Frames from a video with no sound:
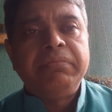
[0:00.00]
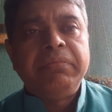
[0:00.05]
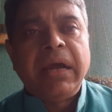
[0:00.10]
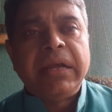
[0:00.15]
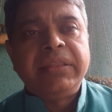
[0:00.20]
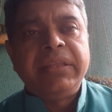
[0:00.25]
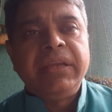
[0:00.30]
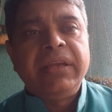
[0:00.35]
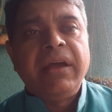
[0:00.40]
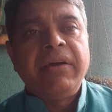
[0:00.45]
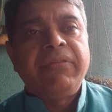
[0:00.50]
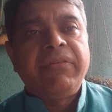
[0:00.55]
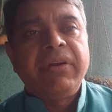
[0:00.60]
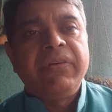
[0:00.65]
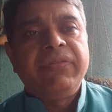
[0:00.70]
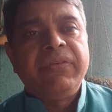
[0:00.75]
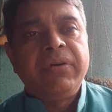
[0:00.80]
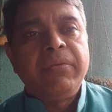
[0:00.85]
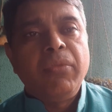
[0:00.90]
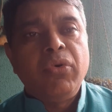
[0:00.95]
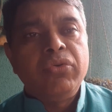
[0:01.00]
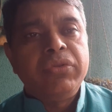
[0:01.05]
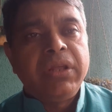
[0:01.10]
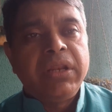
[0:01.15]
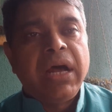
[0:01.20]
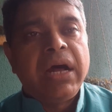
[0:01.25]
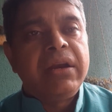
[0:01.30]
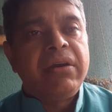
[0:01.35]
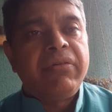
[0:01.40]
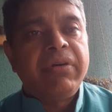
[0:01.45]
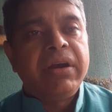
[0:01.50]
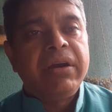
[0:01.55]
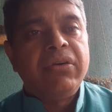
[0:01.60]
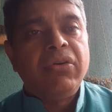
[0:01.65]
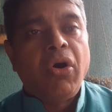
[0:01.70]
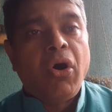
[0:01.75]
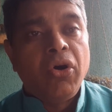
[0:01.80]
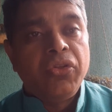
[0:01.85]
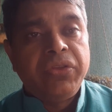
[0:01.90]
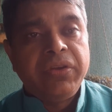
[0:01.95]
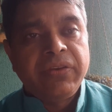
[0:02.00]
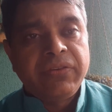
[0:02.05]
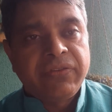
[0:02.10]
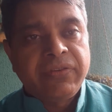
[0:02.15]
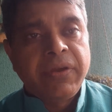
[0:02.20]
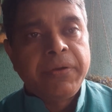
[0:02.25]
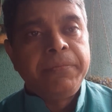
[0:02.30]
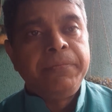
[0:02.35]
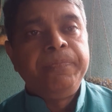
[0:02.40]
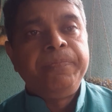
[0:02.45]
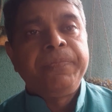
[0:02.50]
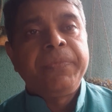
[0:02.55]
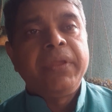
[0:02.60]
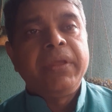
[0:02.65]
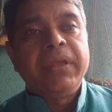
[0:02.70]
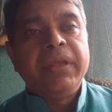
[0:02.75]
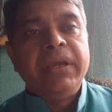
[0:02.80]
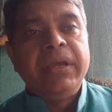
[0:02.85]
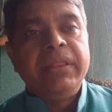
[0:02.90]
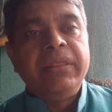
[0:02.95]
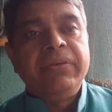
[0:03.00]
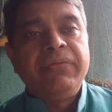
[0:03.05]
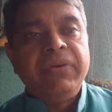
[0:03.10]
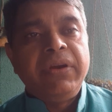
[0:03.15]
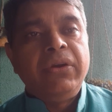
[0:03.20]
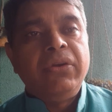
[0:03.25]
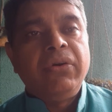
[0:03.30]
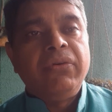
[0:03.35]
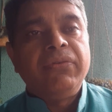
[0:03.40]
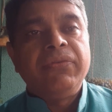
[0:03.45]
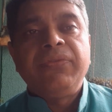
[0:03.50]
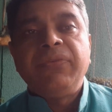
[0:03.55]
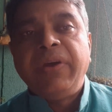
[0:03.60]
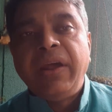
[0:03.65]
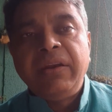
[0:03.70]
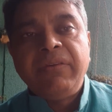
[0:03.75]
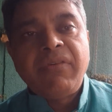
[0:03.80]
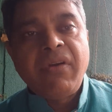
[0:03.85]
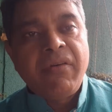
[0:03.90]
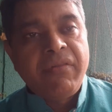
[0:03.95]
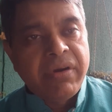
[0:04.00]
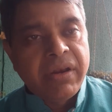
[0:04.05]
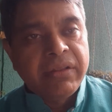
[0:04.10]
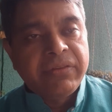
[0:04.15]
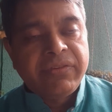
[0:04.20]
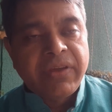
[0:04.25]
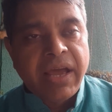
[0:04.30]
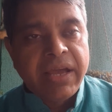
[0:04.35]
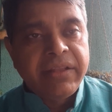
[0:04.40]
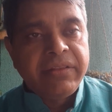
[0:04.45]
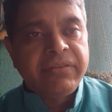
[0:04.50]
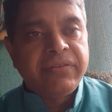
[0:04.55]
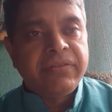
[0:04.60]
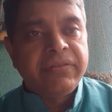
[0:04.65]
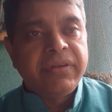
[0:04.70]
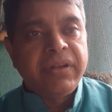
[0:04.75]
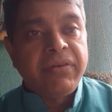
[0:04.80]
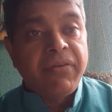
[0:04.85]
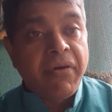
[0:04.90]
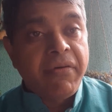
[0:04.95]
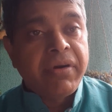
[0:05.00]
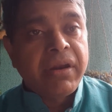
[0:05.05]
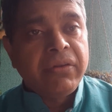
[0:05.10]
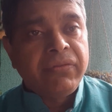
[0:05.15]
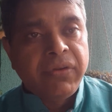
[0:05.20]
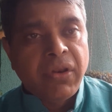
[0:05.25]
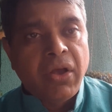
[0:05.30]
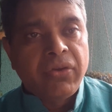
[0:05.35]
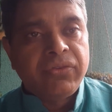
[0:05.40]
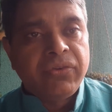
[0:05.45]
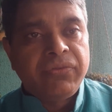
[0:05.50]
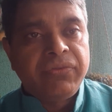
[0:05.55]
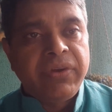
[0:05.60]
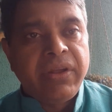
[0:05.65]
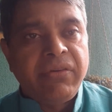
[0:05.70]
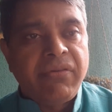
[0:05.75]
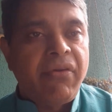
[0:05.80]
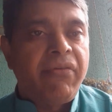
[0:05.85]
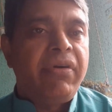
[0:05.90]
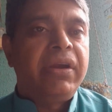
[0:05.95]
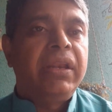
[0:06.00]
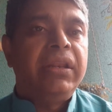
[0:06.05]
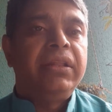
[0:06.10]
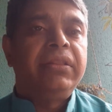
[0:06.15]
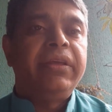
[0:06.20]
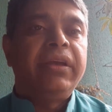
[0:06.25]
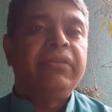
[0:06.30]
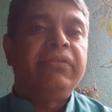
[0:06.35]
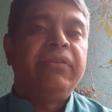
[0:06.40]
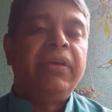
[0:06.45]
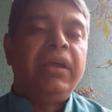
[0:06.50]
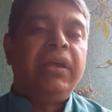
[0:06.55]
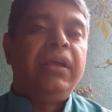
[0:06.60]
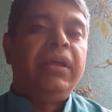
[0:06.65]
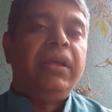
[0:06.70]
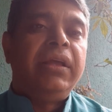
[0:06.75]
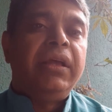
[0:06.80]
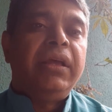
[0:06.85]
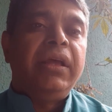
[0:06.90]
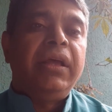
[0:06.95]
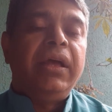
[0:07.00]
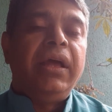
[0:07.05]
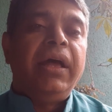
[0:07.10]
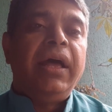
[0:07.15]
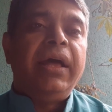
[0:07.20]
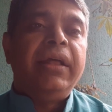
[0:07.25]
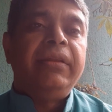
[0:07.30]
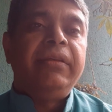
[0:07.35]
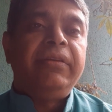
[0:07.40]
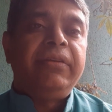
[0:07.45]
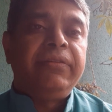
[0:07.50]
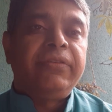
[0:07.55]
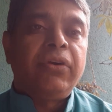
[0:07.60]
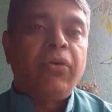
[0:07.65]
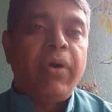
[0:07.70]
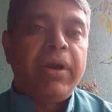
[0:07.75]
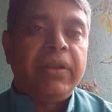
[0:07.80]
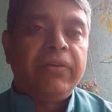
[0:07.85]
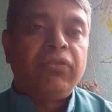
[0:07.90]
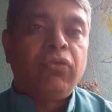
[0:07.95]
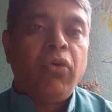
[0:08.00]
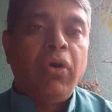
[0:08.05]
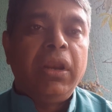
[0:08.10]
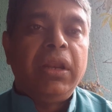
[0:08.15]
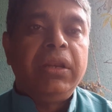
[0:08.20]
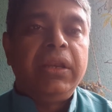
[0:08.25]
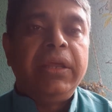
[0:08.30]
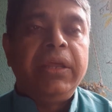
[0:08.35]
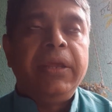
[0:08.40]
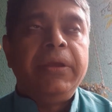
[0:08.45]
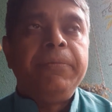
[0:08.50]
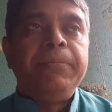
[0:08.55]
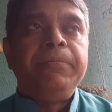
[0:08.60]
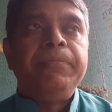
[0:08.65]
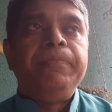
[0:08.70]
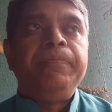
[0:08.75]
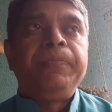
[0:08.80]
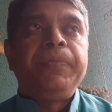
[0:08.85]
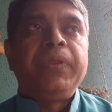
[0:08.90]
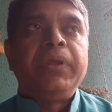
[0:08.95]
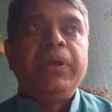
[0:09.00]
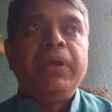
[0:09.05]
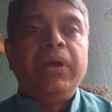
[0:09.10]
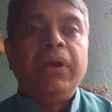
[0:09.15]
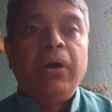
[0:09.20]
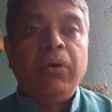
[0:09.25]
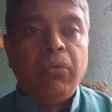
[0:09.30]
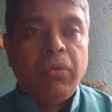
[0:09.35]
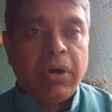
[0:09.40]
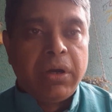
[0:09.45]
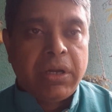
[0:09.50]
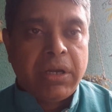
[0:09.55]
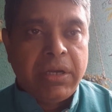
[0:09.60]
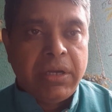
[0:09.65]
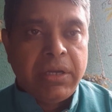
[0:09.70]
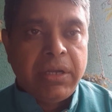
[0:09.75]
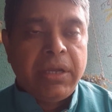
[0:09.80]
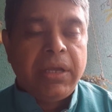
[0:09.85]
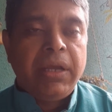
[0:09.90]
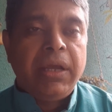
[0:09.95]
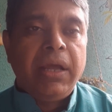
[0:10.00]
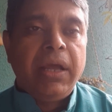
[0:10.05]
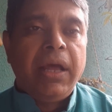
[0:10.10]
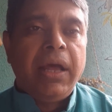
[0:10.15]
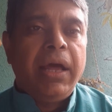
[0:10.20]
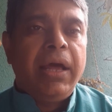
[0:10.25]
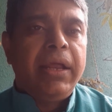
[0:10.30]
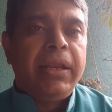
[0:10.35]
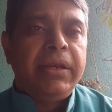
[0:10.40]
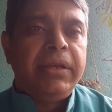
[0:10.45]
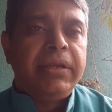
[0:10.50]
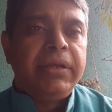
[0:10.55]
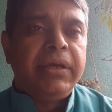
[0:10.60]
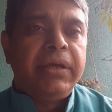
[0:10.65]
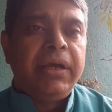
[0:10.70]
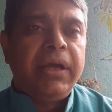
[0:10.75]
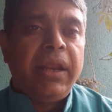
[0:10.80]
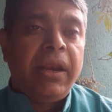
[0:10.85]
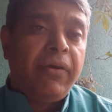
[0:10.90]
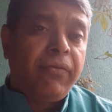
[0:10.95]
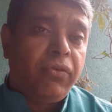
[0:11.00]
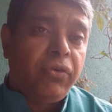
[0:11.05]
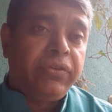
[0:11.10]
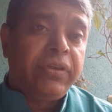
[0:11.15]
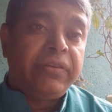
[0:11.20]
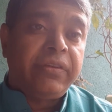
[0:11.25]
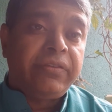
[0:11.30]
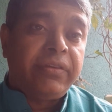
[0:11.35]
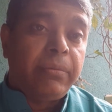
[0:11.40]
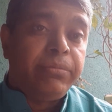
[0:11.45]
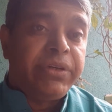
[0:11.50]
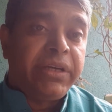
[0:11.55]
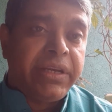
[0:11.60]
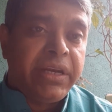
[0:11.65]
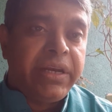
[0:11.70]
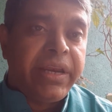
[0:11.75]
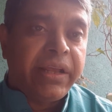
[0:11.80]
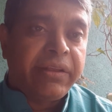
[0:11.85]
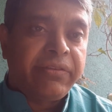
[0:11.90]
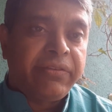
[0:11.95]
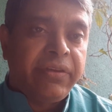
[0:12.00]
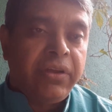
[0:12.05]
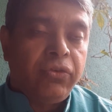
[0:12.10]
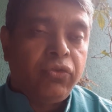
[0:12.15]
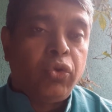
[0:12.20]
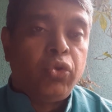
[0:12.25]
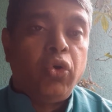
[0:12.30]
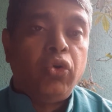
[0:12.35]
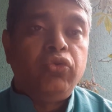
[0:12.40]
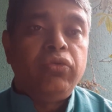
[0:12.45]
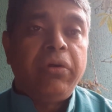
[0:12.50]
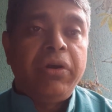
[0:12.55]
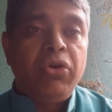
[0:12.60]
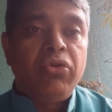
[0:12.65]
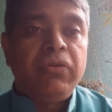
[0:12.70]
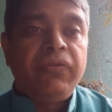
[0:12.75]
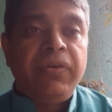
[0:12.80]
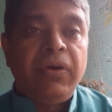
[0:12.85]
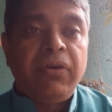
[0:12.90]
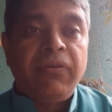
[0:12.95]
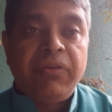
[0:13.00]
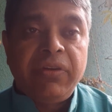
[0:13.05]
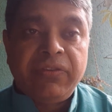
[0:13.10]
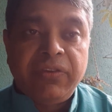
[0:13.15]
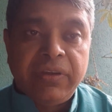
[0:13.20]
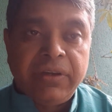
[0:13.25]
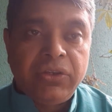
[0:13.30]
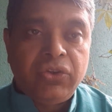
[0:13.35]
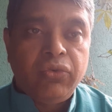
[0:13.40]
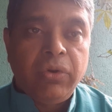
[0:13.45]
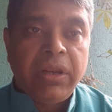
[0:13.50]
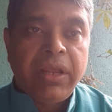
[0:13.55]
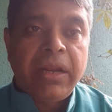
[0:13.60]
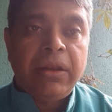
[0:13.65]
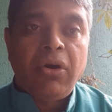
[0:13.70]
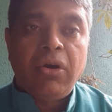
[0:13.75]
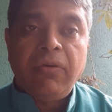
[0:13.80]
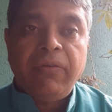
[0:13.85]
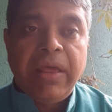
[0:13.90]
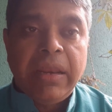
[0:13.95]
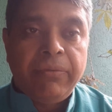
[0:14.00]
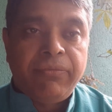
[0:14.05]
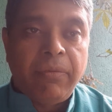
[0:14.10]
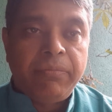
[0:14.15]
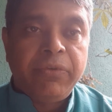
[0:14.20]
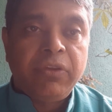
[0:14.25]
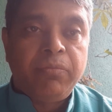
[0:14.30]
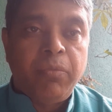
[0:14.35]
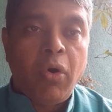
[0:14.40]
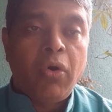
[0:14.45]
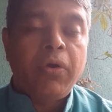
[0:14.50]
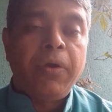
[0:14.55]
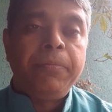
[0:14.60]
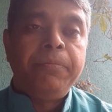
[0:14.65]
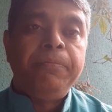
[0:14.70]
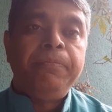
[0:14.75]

think I've referred more than 100 authors in the field of environmental science, environmental philosophy, environmental ethics, and it is quite a scholarly work. And of course, there's a subject index. So those who are into the field of research will get a lot of help from this book,